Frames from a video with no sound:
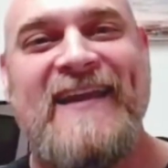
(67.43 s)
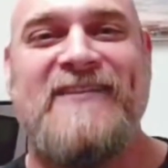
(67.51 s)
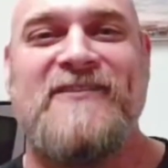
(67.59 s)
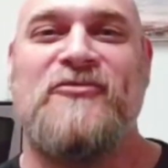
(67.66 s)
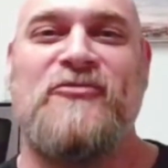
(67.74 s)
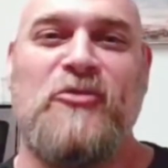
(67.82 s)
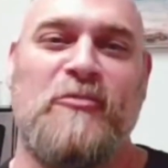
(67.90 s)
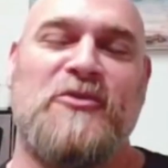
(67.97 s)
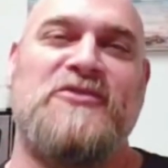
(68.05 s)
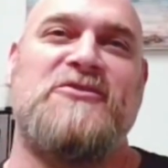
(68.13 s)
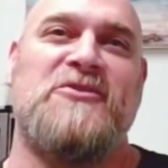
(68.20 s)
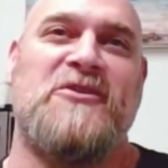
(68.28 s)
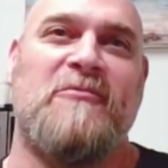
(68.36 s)
is a former
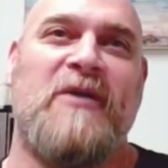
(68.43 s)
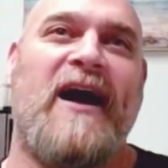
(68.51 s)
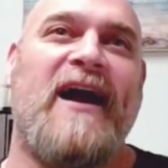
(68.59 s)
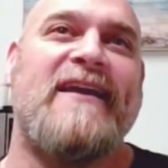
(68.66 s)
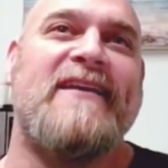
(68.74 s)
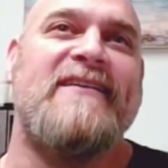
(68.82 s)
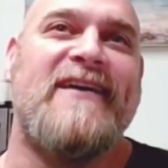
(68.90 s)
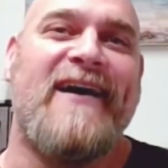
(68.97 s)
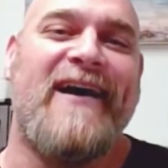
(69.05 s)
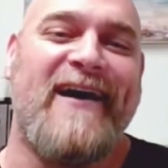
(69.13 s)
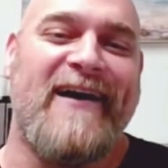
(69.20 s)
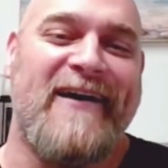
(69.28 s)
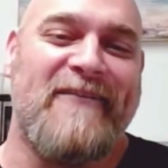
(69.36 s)
student of mine.
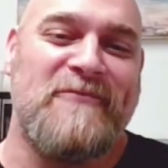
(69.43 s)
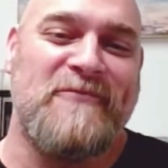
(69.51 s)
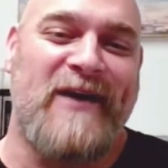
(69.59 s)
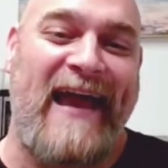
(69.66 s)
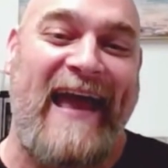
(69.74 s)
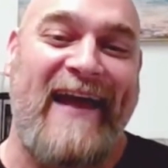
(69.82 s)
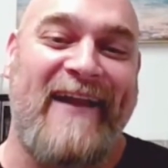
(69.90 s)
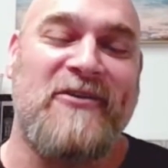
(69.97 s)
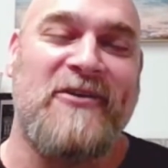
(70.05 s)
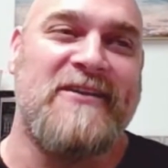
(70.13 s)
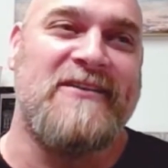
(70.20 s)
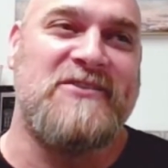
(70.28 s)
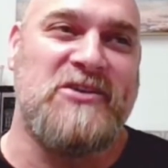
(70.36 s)
I had her
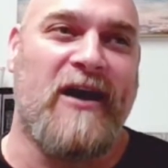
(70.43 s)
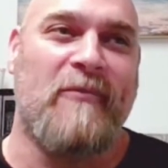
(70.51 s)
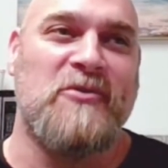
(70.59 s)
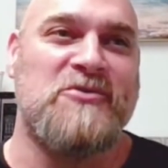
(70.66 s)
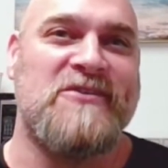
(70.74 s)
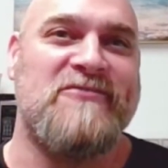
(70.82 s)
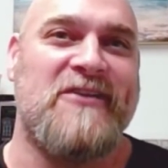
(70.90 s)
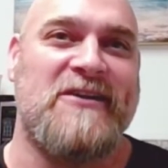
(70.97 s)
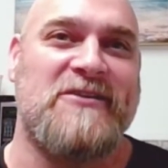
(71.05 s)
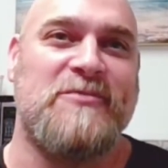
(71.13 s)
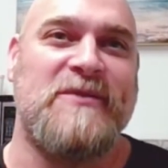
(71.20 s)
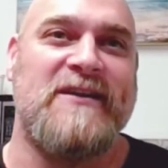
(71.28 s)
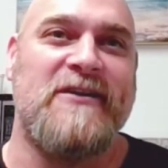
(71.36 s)
in geometry
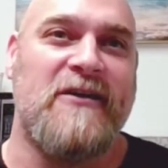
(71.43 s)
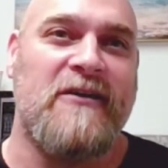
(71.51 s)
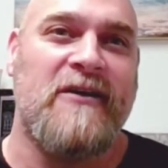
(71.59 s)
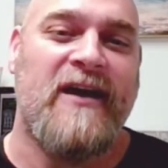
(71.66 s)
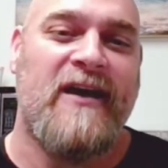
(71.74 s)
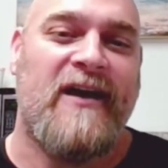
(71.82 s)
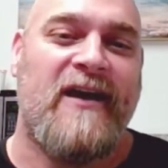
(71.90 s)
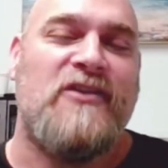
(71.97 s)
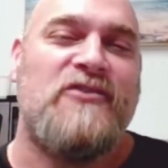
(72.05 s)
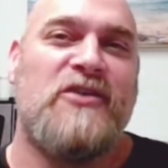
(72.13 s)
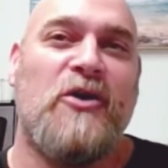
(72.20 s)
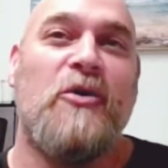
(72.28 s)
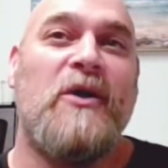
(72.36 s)
freshman year.
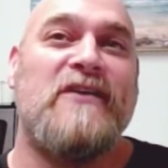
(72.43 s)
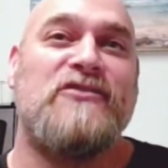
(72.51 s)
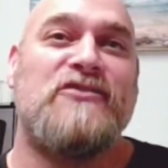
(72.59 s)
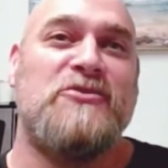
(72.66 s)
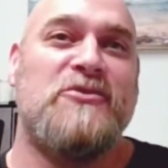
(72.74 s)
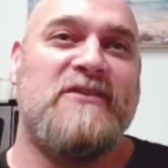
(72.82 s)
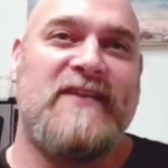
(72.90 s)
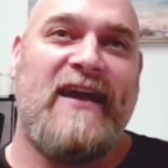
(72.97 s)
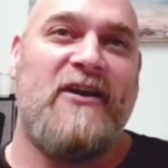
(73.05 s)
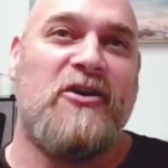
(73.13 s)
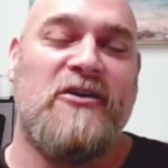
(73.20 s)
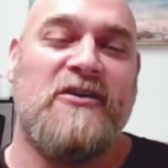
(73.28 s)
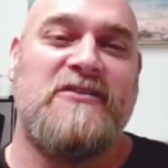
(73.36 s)
So as soon as I
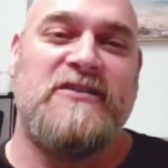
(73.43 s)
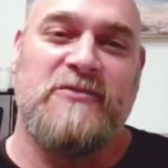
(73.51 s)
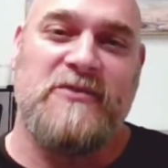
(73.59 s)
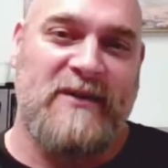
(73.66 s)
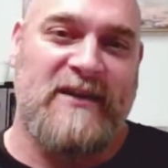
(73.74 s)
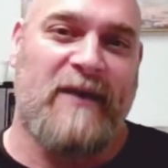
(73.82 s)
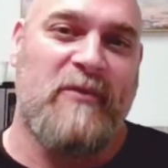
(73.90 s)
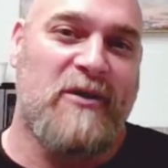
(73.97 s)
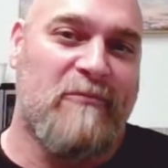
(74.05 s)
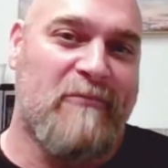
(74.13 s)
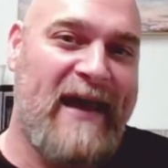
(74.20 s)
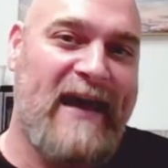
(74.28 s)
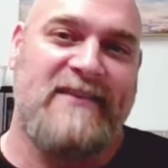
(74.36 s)
heard she was becoming a
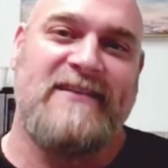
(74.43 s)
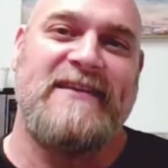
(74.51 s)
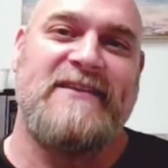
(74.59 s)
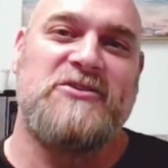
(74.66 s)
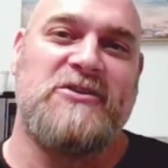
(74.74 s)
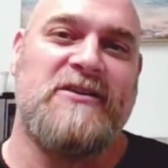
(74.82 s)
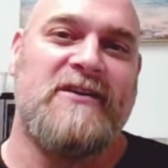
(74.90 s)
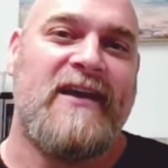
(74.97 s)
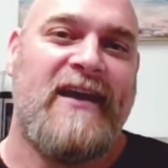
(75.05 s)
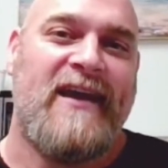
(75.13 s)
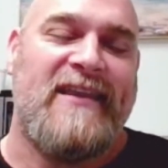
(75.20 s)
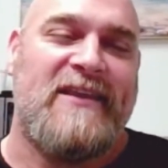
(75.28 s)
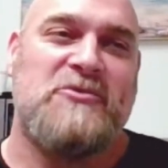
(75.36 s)
math teacher,
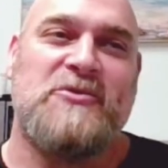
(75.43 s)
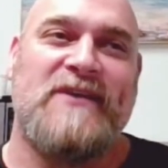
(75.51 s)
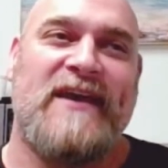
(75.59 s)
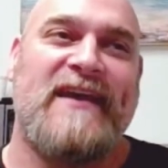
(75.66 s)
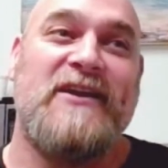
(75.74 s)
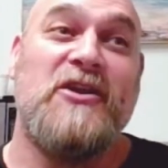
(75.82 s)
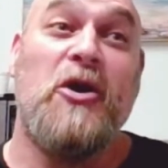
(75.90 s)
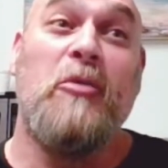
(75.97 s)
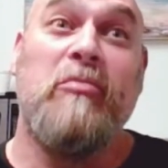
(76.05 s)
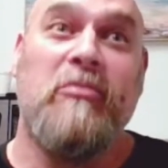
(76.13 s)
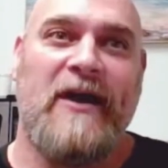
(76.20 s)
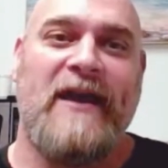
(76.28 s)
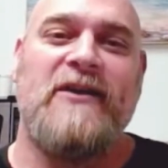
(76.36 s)
this was like a
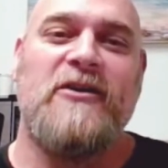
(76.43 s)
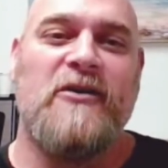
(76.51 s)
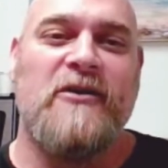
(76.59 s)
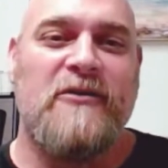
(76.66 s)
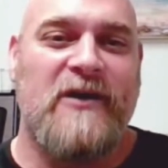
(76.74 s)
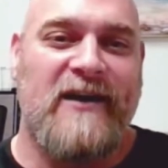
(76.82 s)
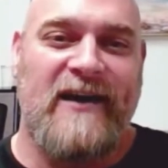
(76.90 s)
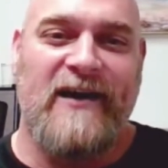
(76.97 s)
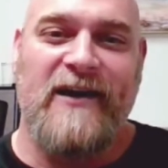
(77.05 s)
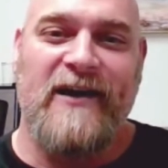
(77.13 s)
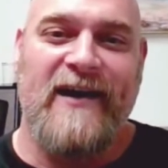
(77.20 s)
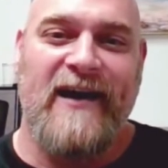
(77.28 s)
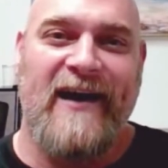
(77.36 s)
no-brainer.
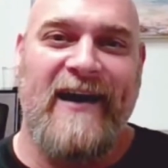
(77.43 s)
I